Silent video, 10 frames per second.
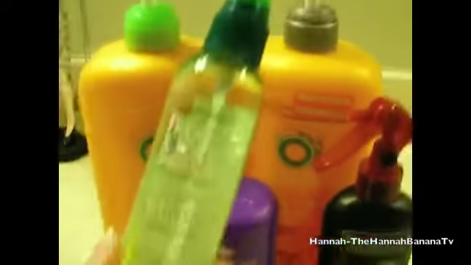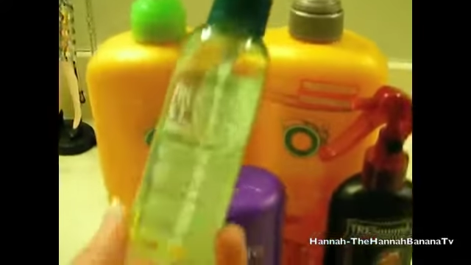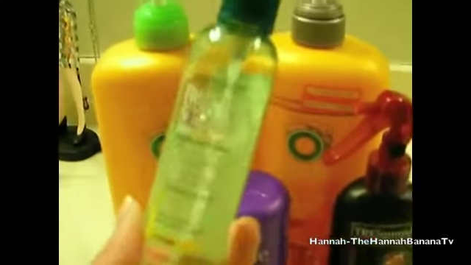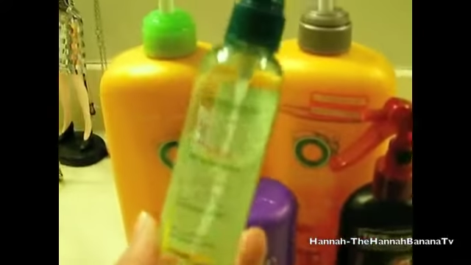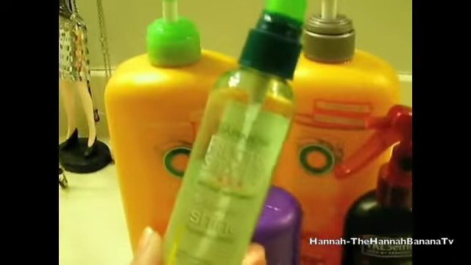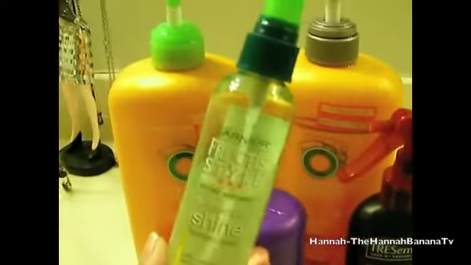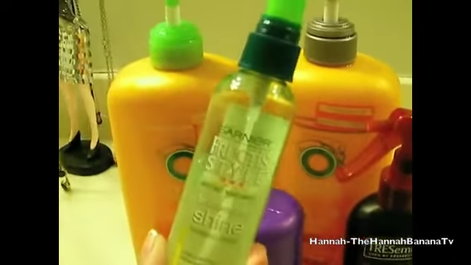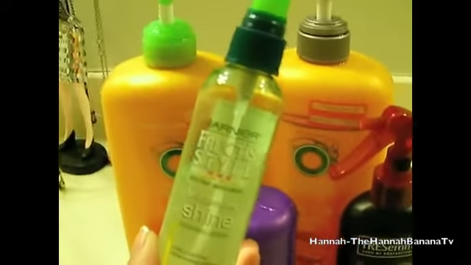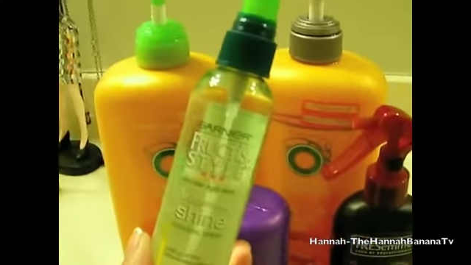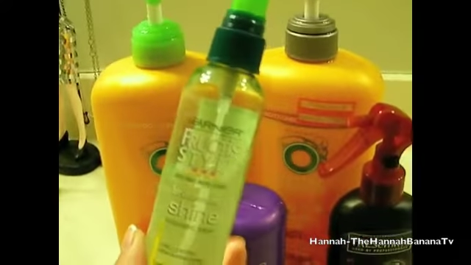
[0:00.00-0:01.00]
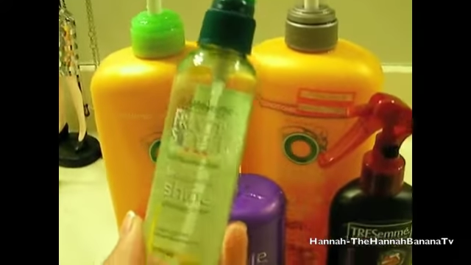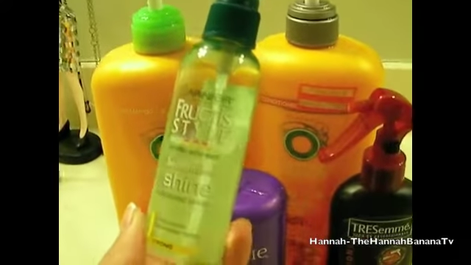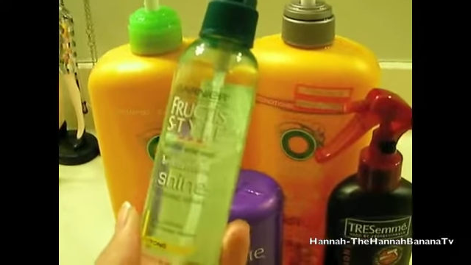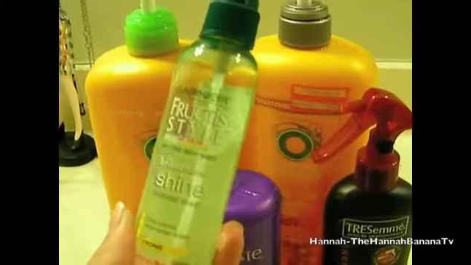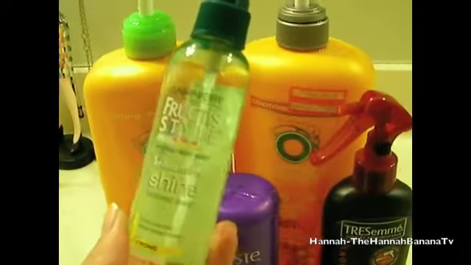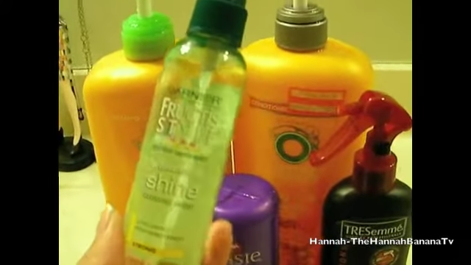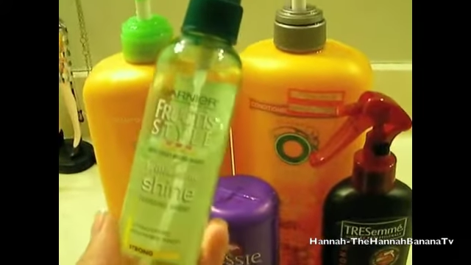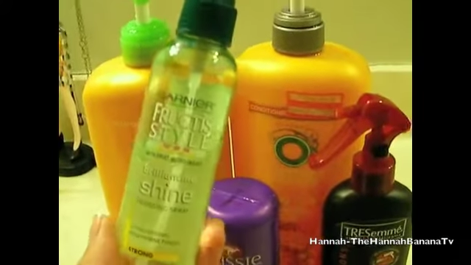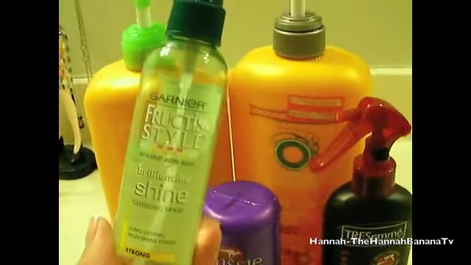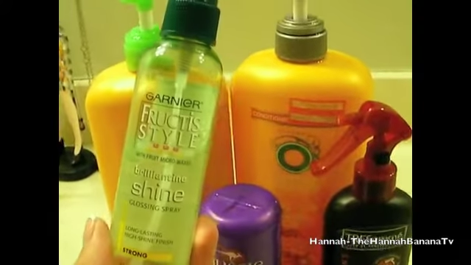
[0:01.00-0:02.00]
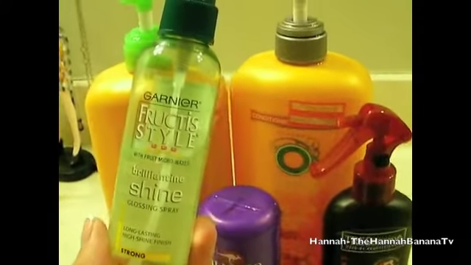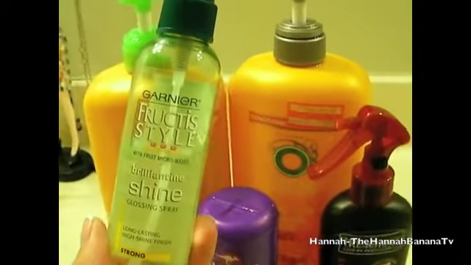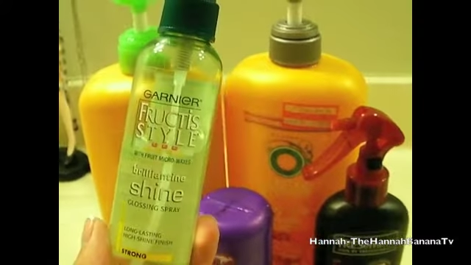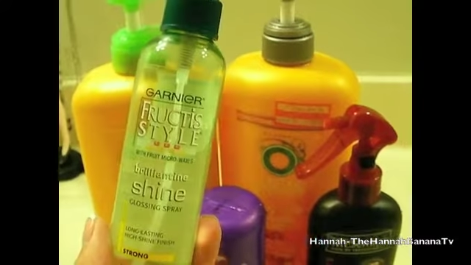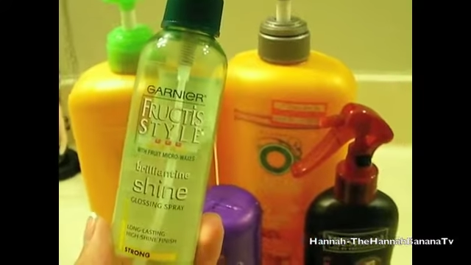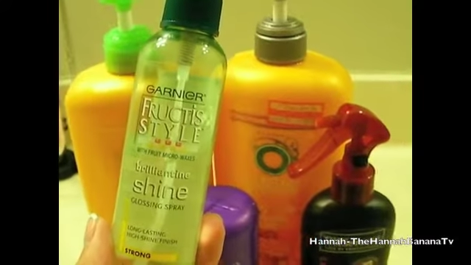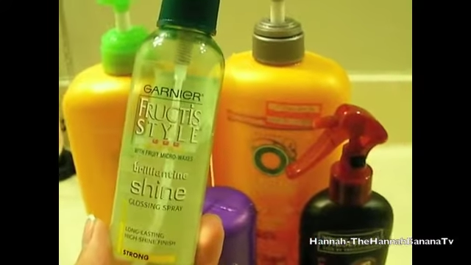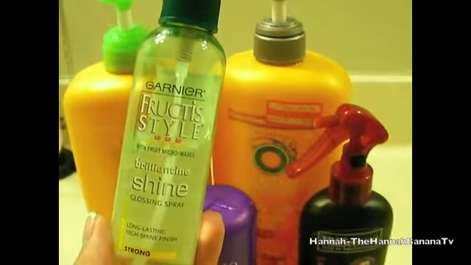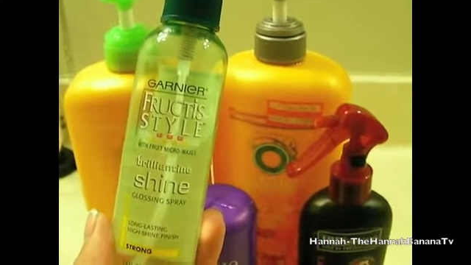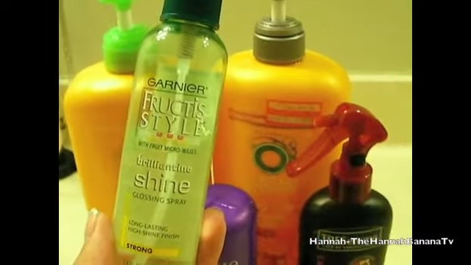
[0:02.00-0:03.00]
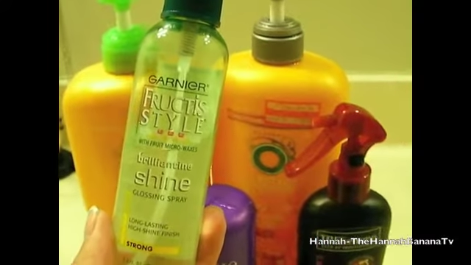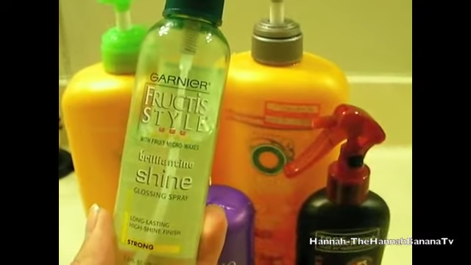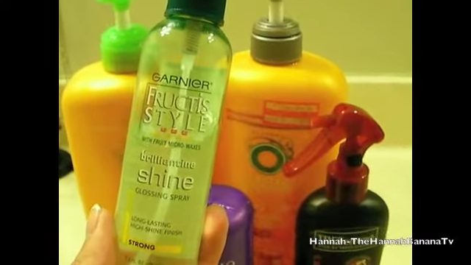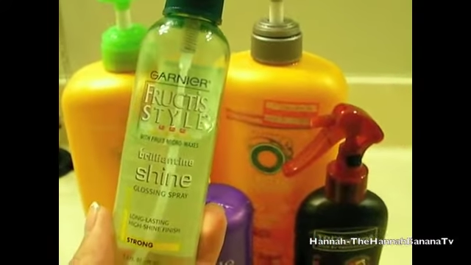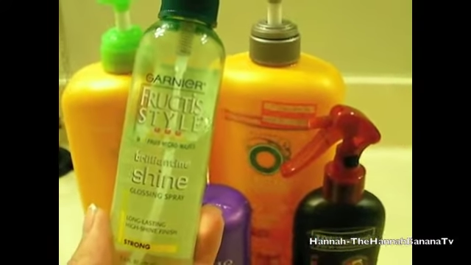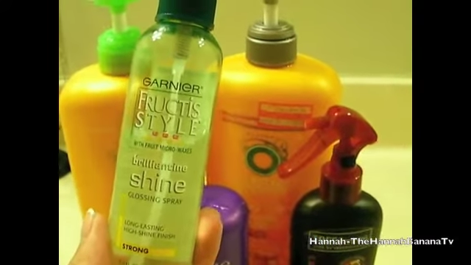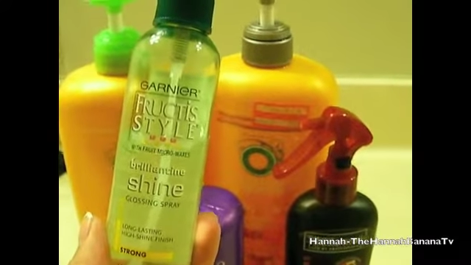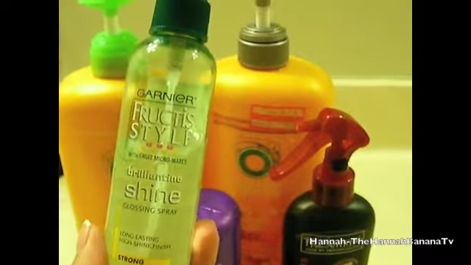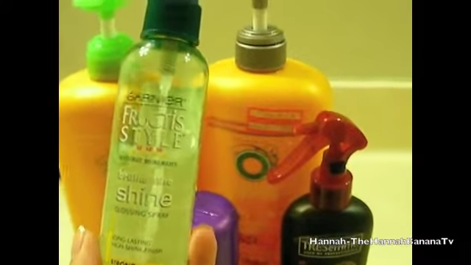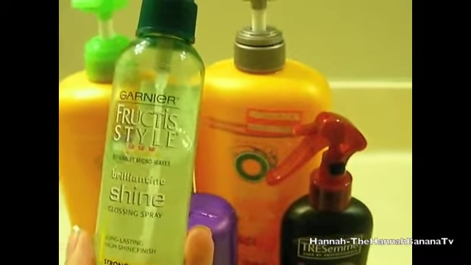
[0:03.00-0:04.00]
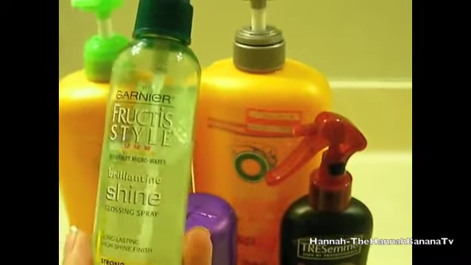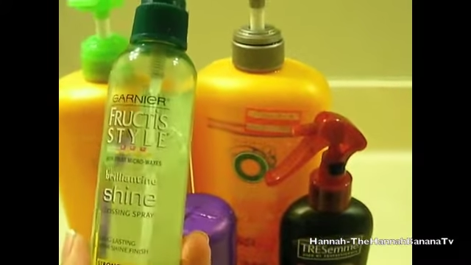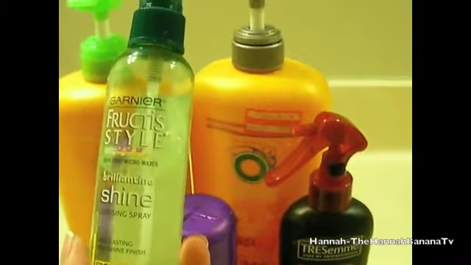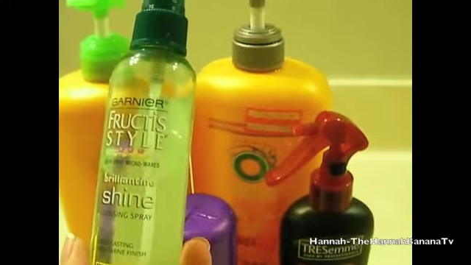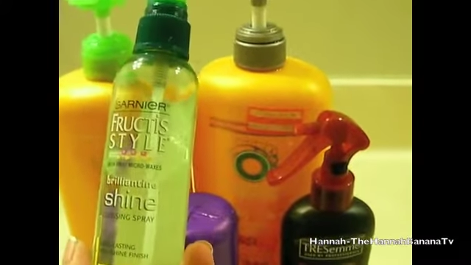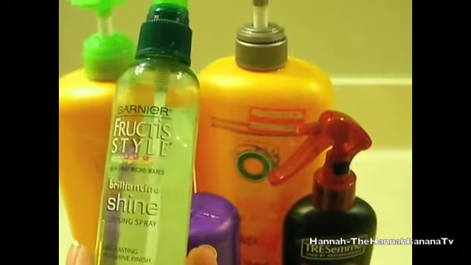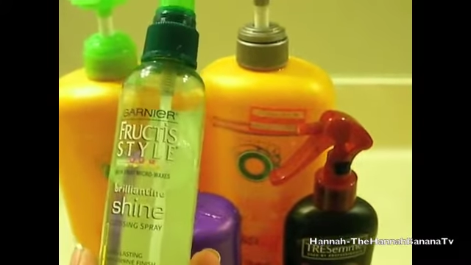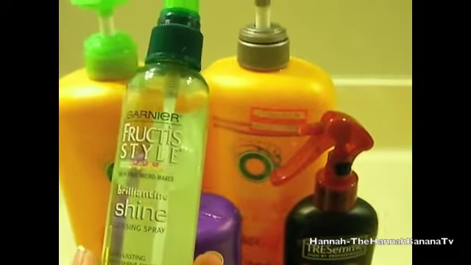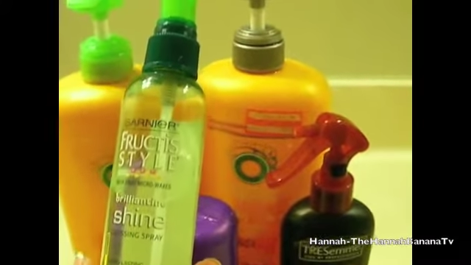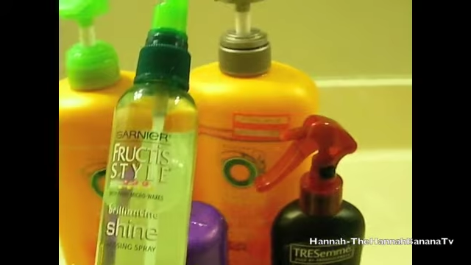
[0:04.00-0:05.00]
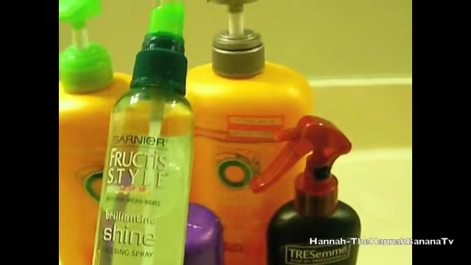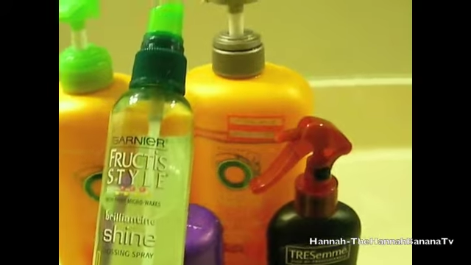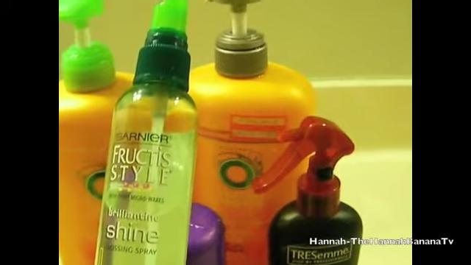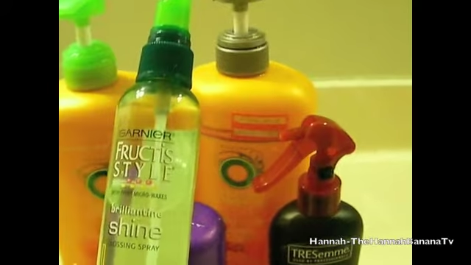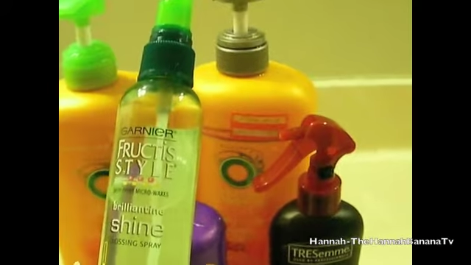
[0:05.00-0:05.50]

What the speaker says: No face is visible, so there are no lips to read.